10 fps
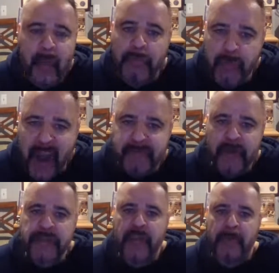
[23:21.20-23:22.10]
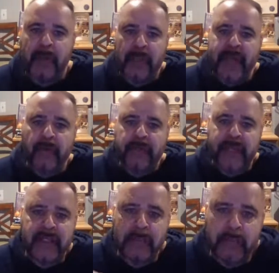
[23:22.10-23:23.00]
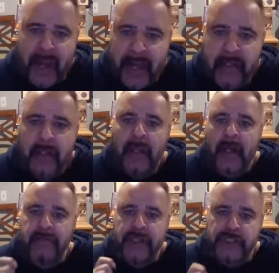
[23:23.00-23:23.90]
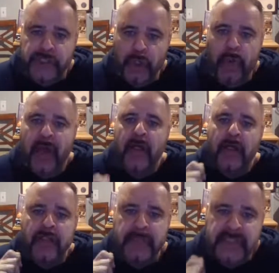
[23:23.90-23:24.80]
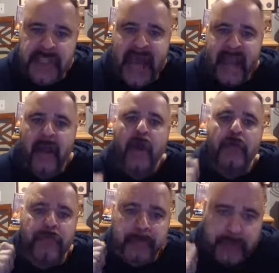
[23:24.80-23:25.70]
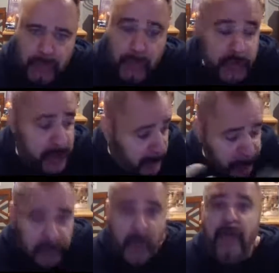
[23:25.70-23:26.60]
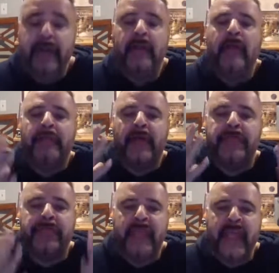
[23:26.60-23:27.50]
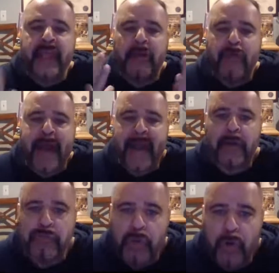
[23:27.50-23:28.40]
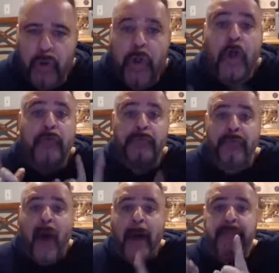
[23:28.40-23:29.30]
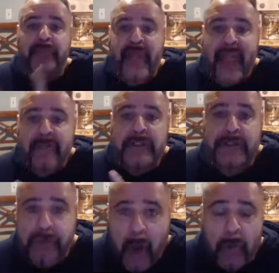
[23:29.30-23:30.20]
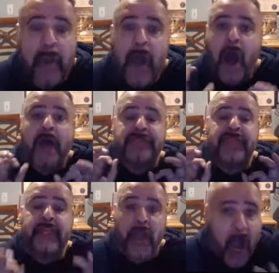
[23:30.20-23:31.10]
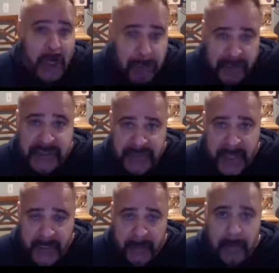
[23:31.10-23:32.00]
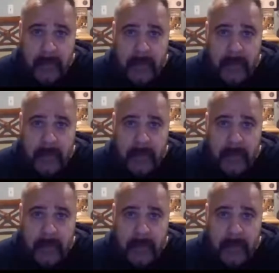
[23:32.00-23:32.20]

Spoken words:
A reference to the millennial kingdom reign of Yeshua, the Messiah from Jerusalem during the theocratic rule from David's throne. A theocracy